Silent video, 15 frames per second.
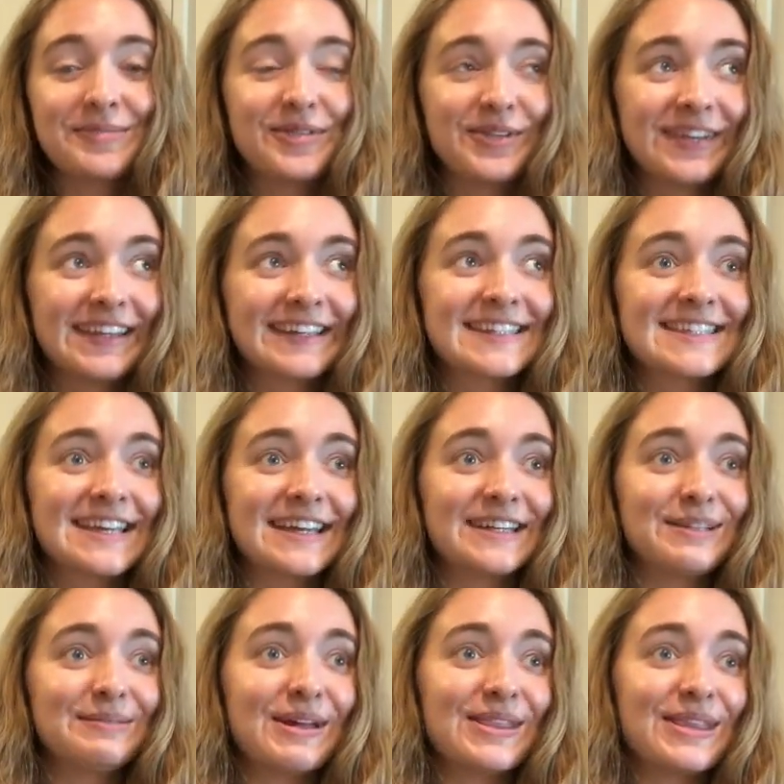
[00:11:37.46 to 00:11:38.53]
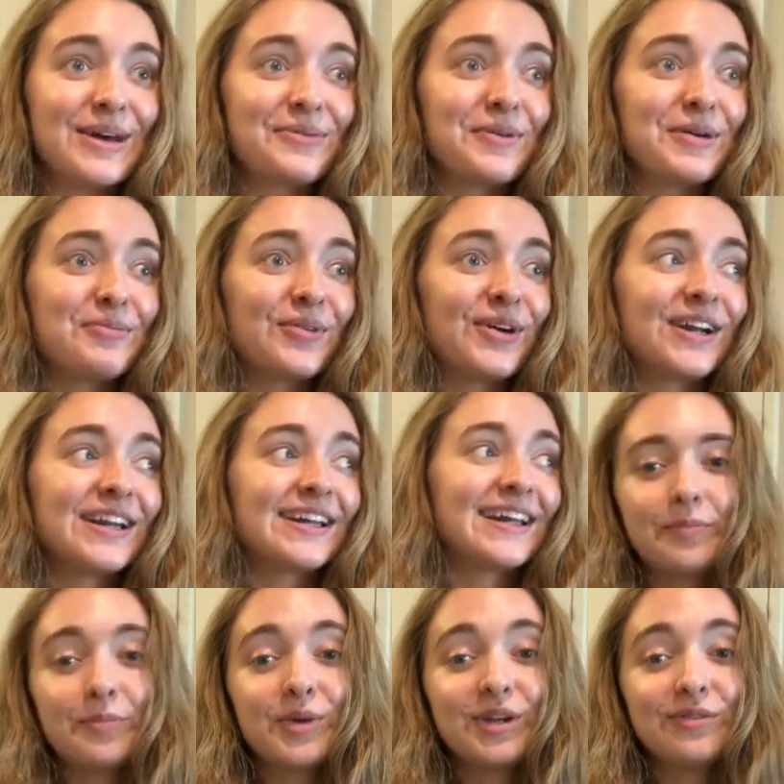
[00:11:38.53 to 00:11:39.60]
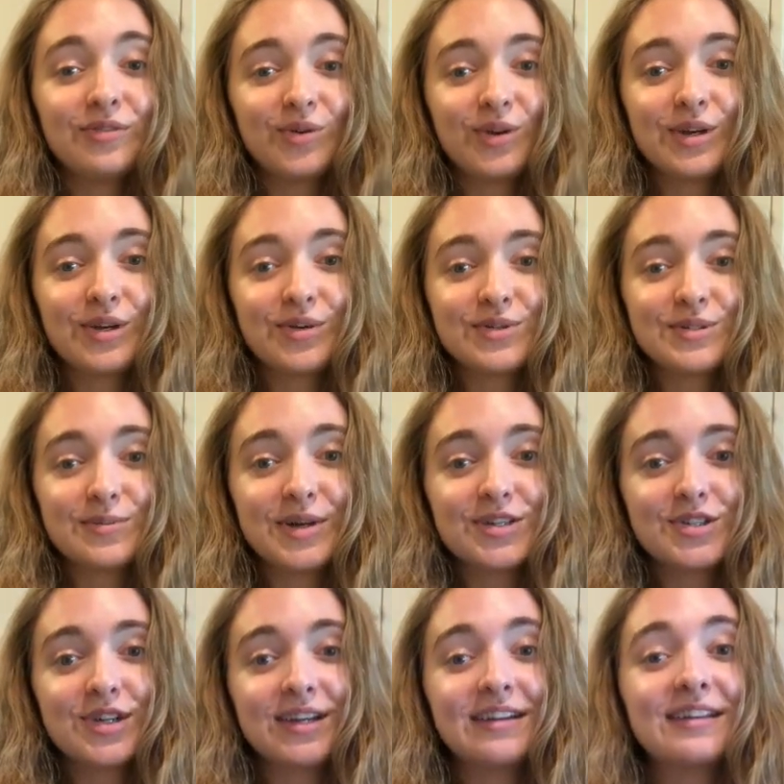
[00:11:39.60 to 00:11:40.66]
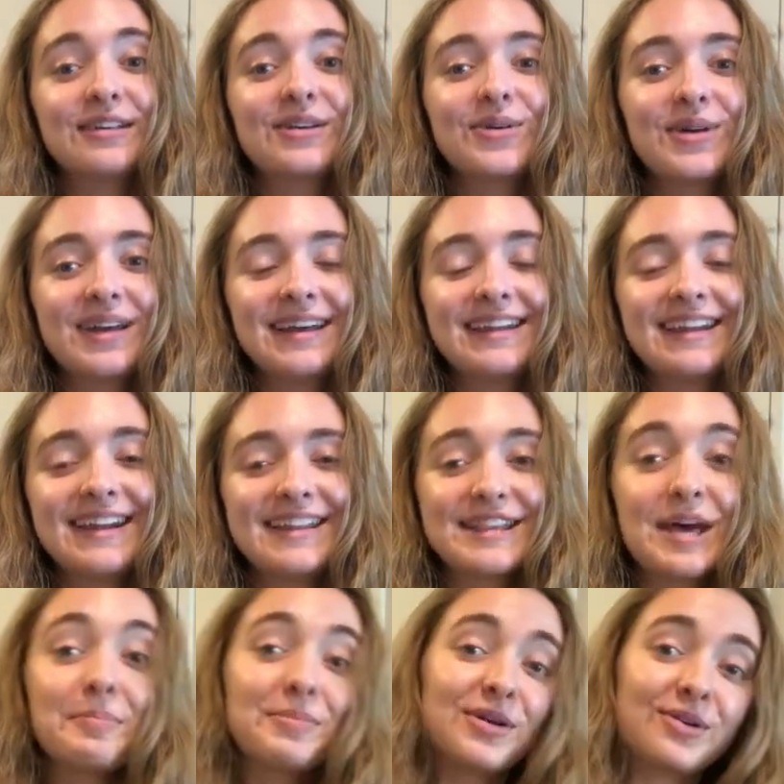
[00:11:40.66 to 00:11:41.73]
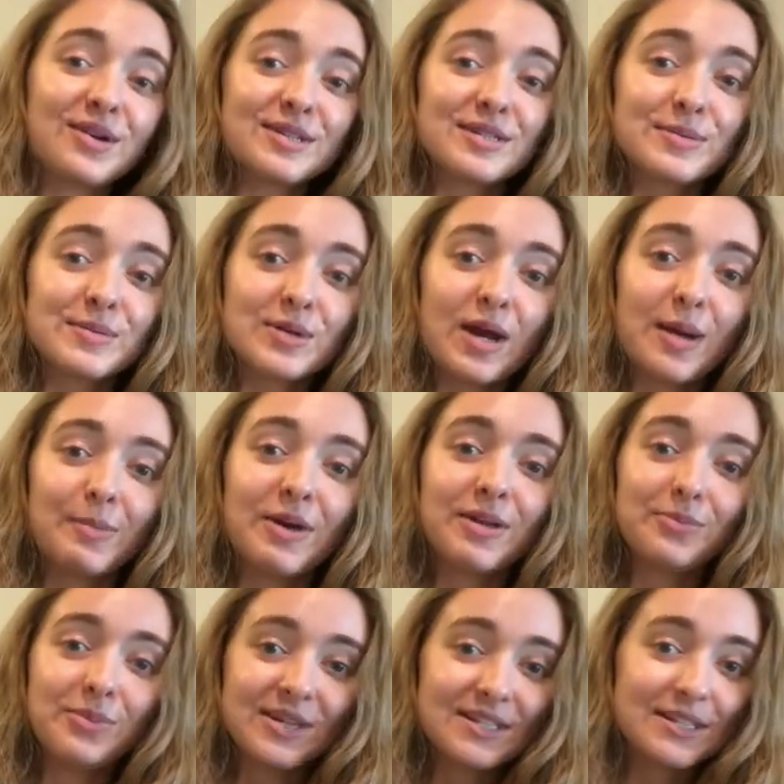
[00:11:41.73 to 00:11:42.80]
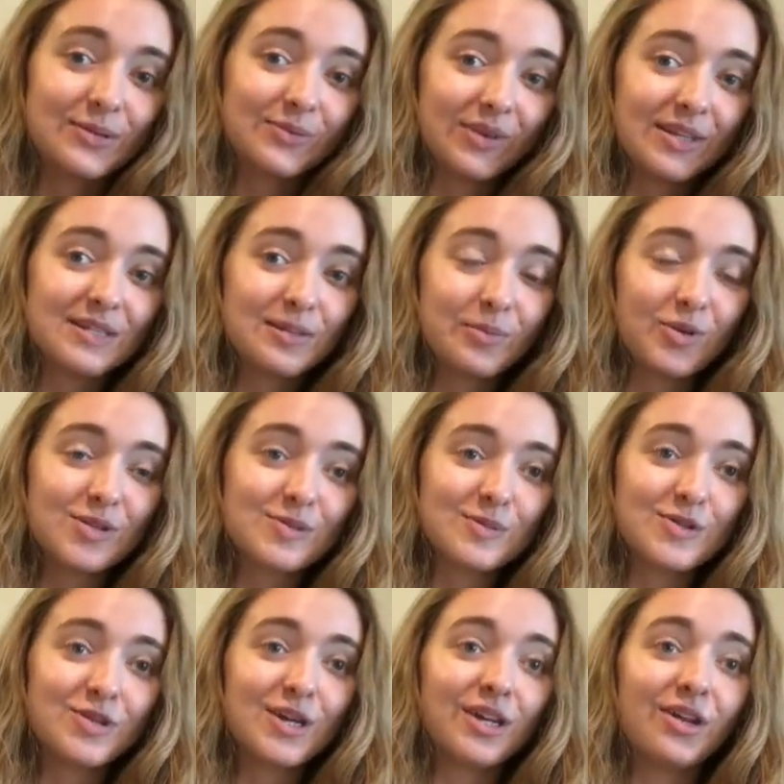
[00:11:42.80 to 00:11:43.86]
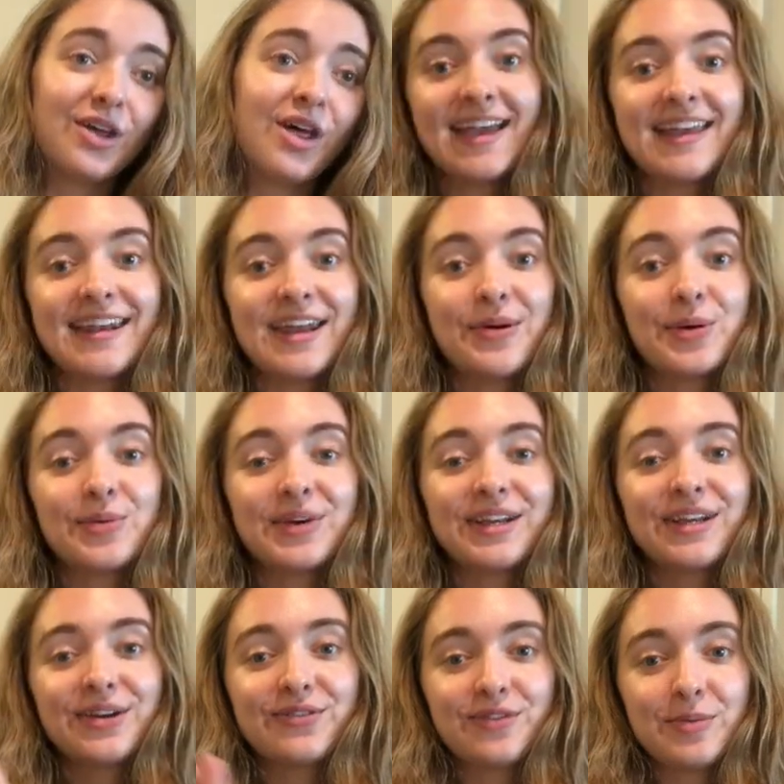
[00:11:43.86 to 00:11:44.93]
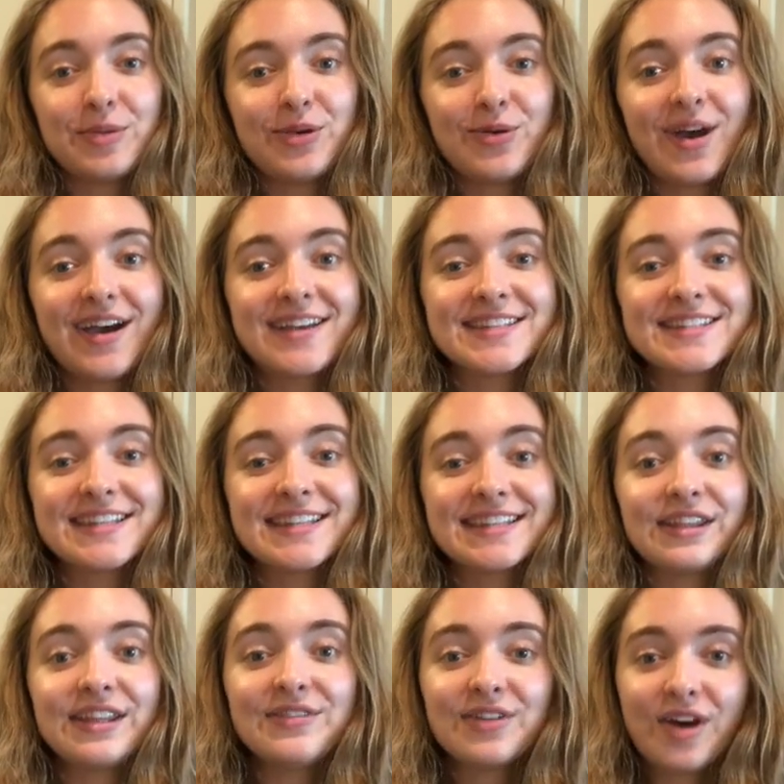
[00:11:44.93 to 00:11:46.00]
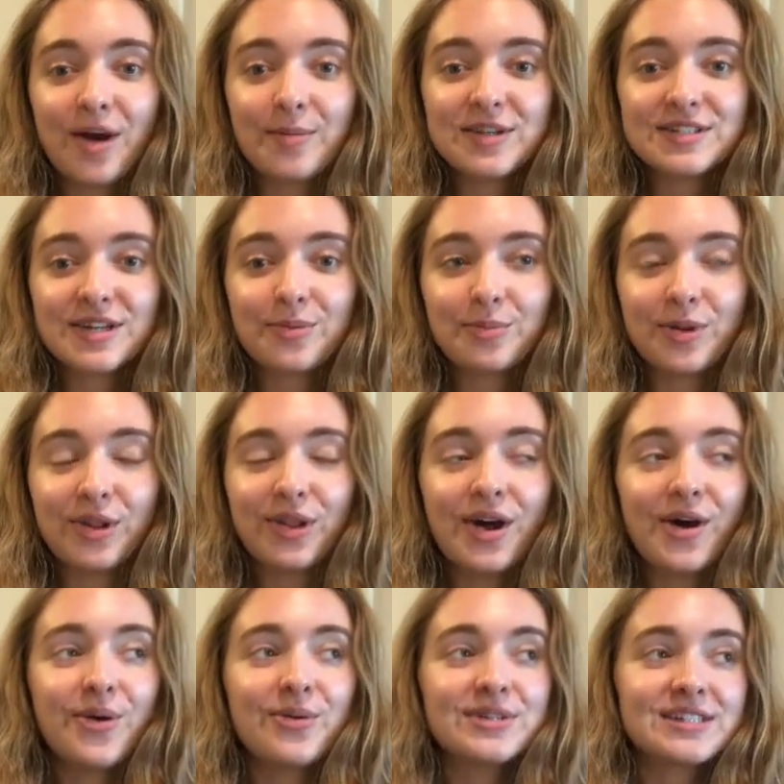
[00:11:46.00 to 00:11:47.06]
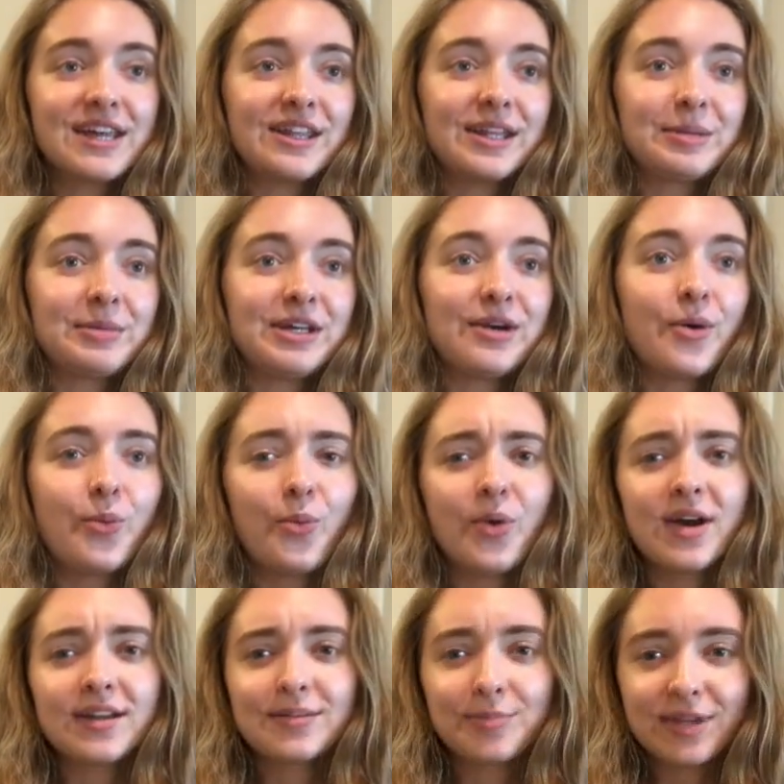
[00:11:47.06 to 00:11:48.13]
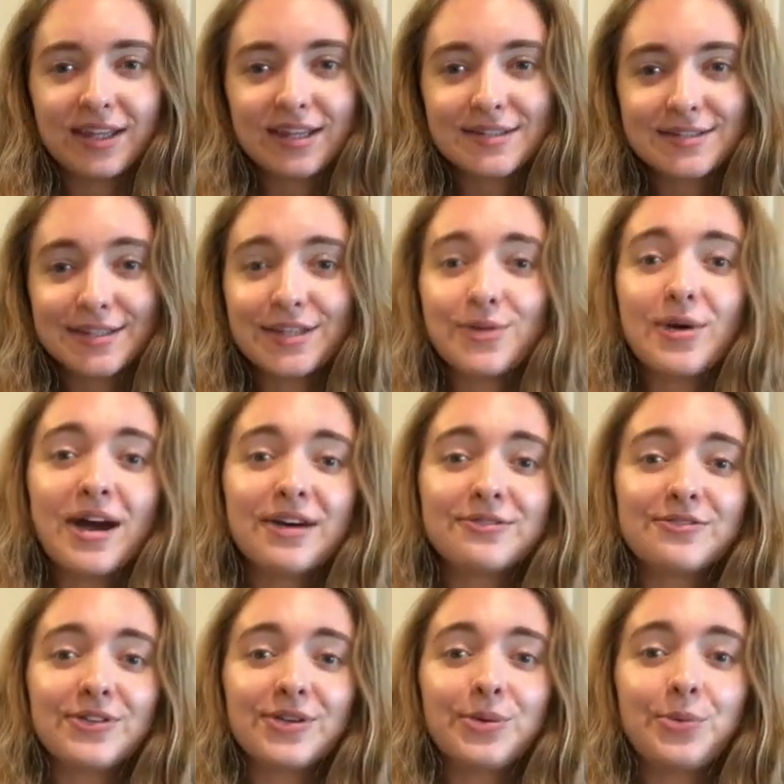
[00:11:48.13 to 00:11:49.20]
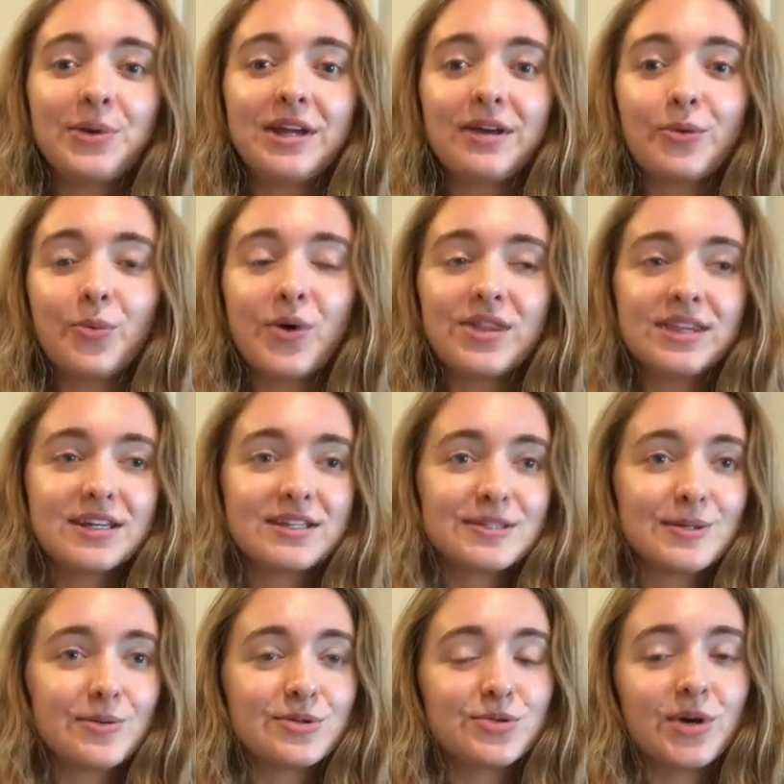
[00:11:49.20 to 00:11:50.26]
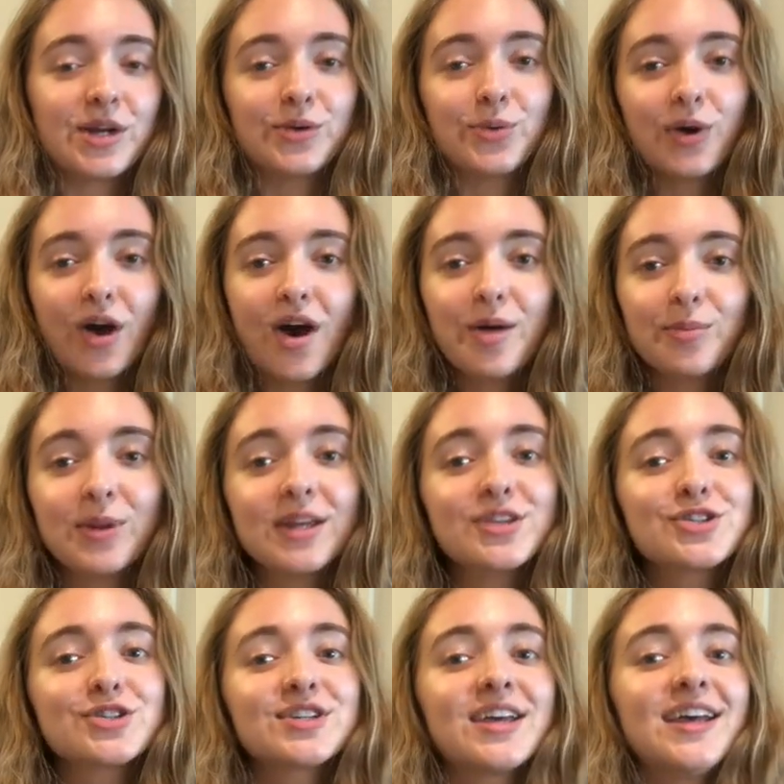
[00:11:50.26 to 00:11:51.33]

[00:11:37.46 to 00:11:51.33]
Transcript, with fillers: I'm really excited about that whiteboard? But if you are new to my channel, go ahead and hit that big red subscribe button because it really supports my channel. And now I wanna hear from you guys. Leave a comment down below telling me what plans you have for the week, what things you were trying to accomplish,